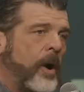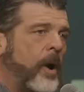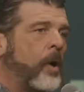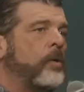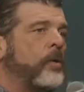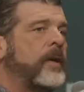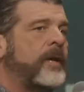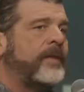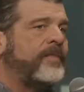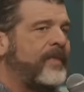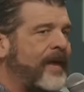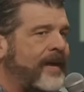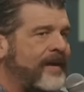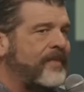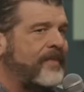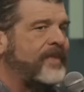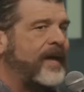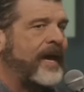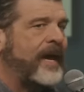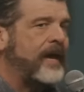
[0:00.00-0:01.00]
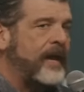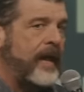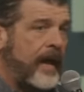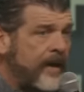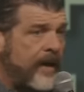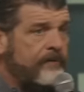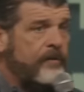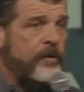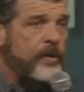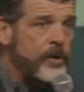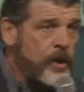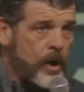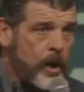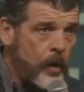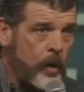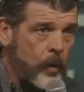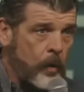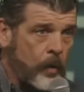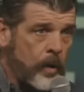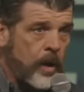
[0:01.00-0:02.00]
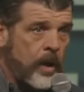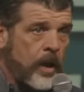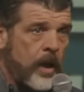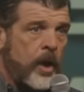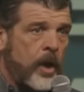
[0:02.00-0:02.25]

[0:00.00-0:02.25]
only thing that they had ever known,